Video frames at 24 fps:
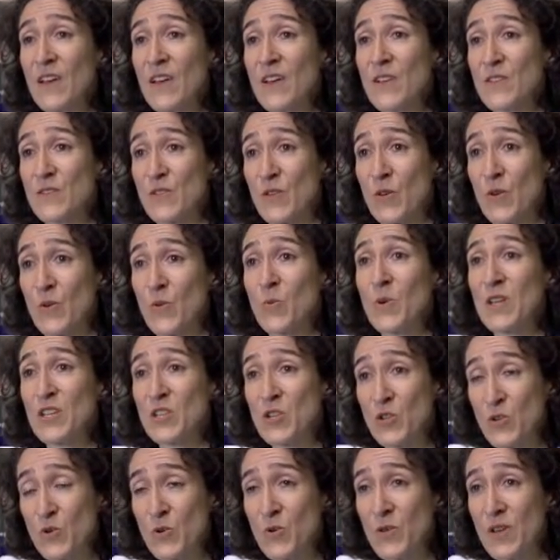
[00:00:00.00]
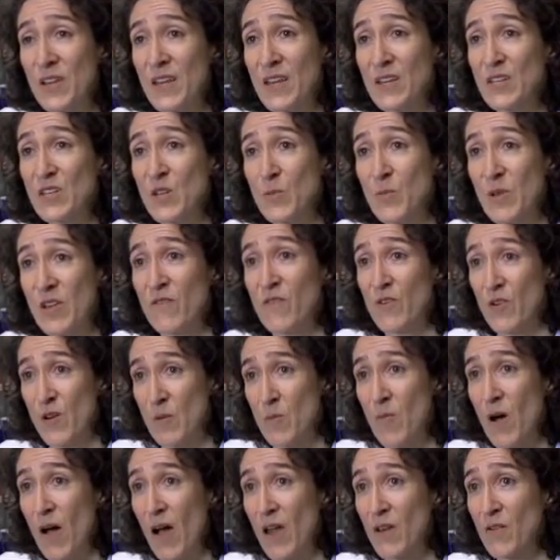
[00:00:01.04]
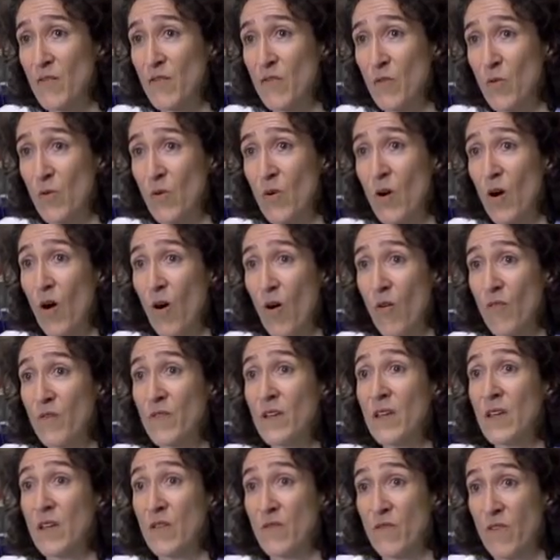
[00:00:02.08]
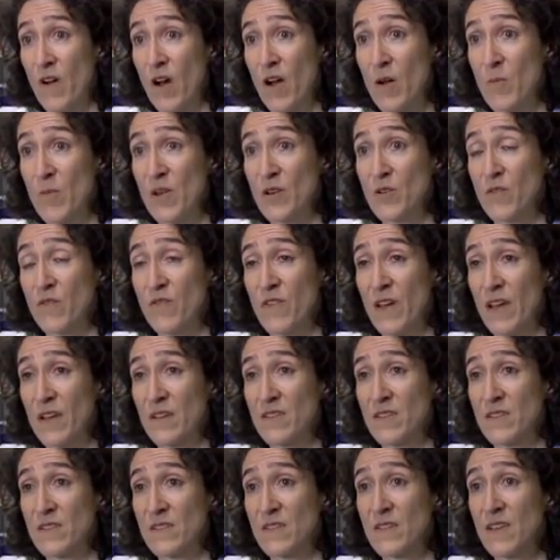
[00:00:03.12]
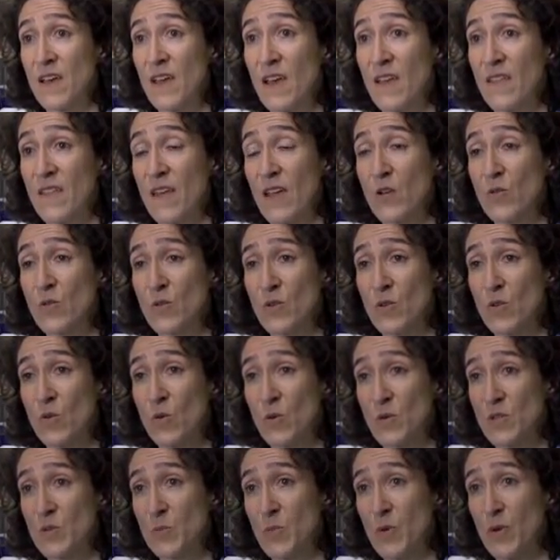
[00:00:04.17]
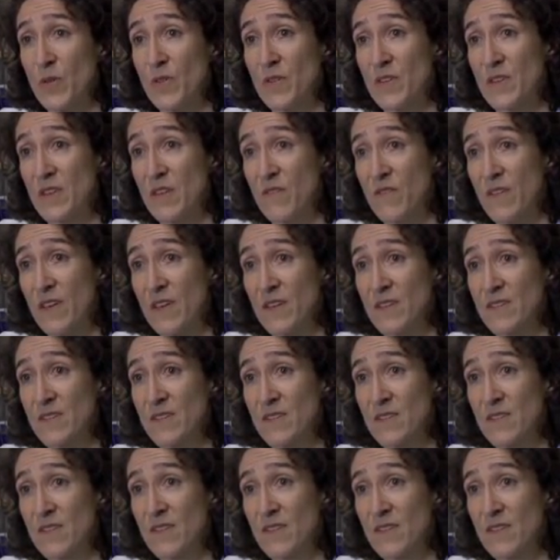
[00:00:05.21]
so we too need to be very mindful of environmental factors that could cause birth defects.